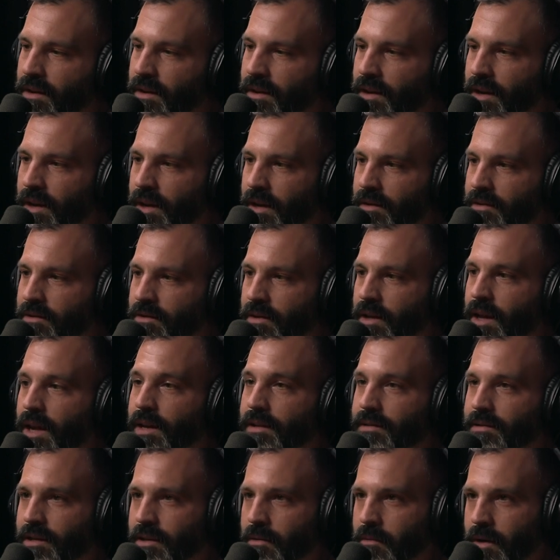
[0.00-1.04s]
and so the
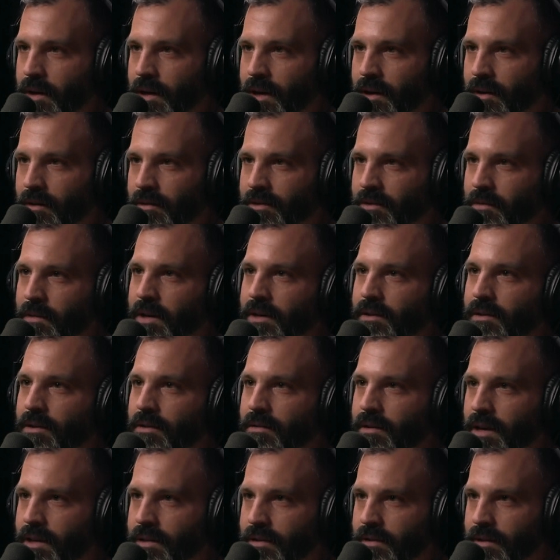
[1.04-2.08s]
AC went out. So we had
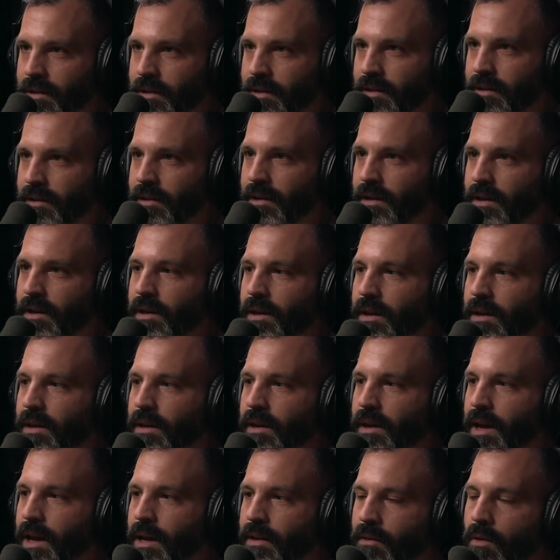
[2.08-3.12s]
no AC.
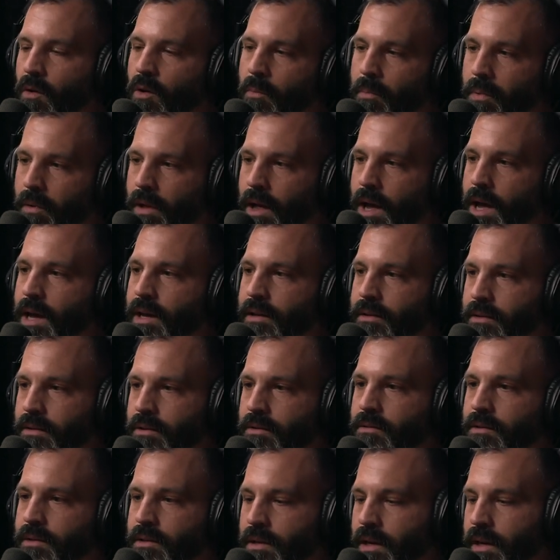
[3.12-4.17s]
And the whole plan
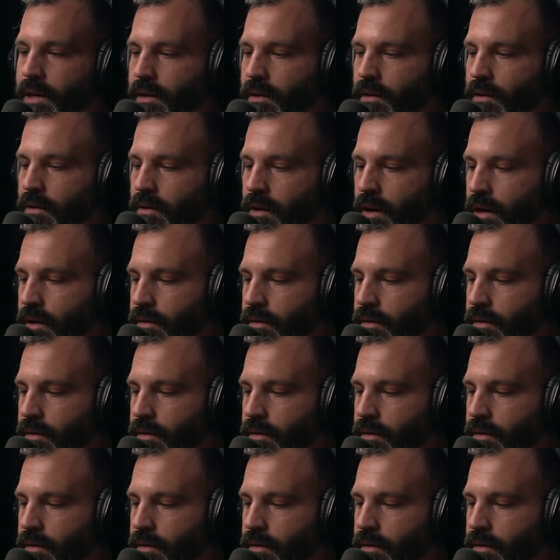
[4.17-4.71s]
too is like, all right,